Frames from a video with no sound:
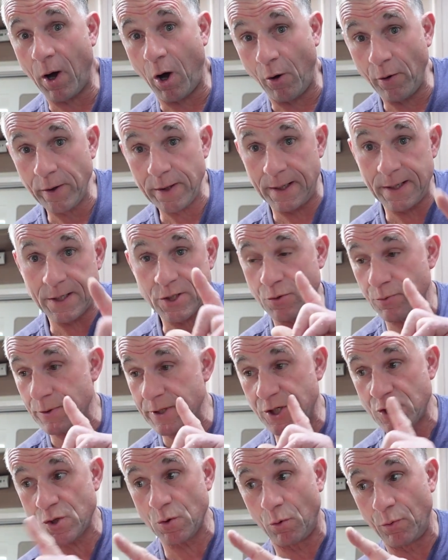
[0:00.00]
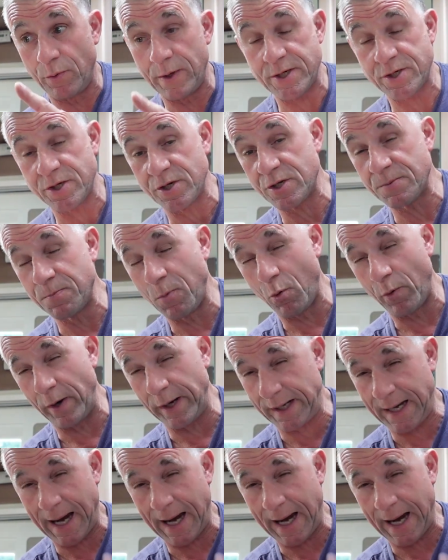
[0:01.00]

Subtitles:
I literally saw this morning.